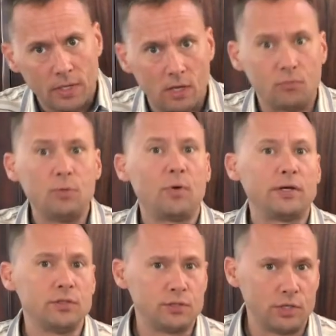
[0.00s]
Every
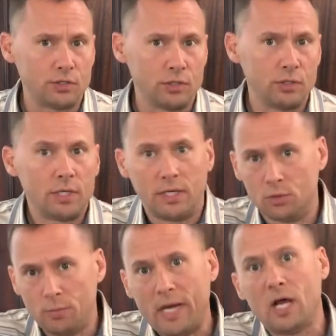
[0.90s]
practice session
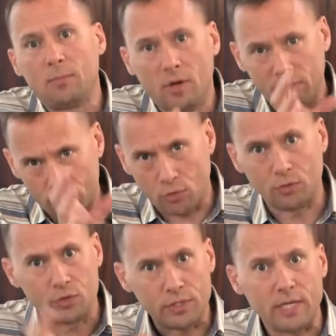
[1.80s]
is made up of
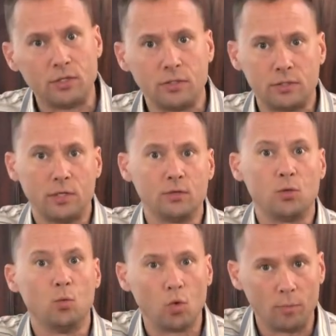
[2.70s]
certain stages. There's
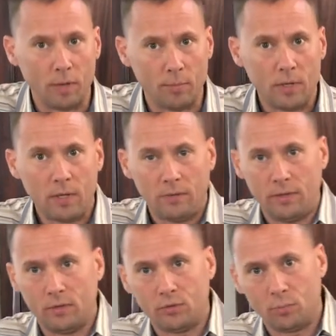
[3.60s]
the warm-up,
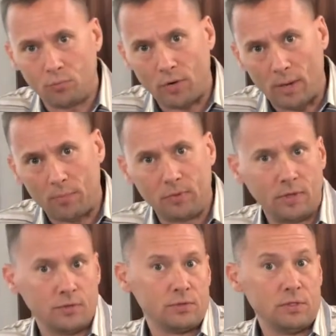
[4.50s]
there's the prep,
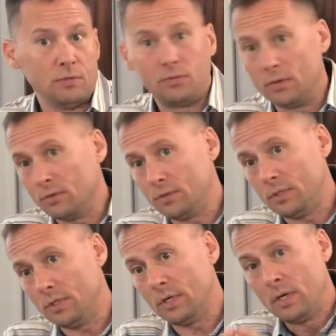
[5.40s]
there's
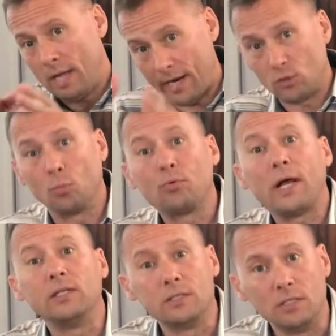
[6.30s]
the actual
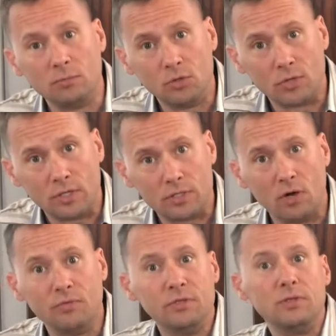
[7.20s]
practicing the music
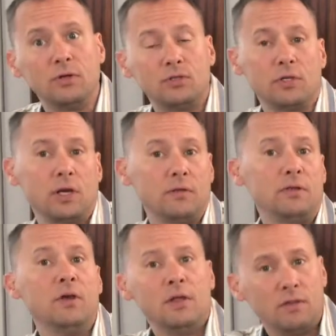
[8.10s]
itself, and then there's the kind of
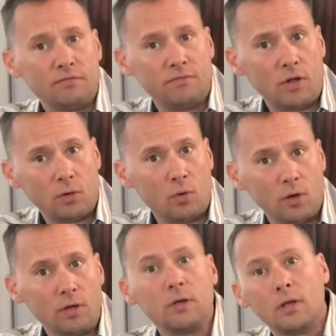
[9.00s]
the
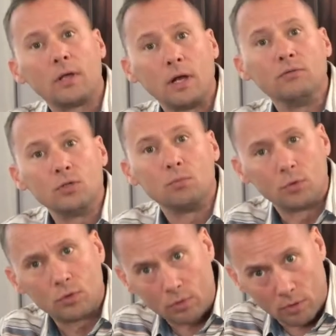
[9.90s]
follow-on, kind
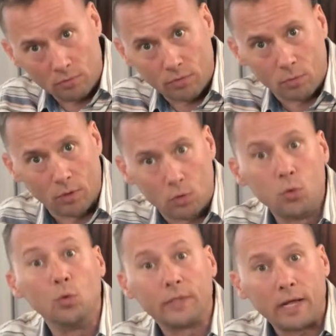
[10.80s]
of a
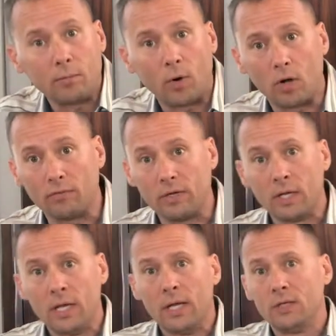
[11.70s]
cool down part of it.
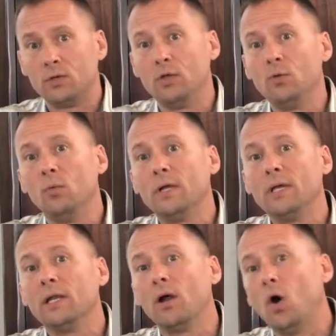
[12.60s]
So you want to
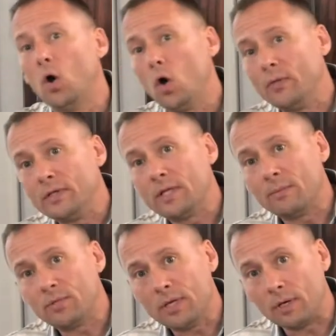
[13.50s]
get all these
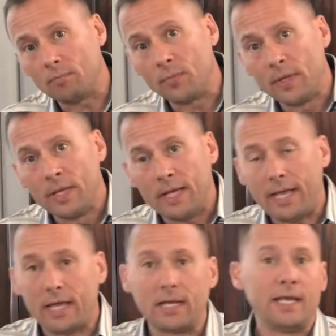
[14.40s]
steps in.
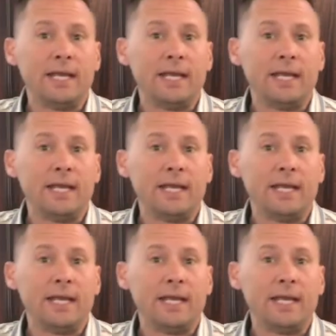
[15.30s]
And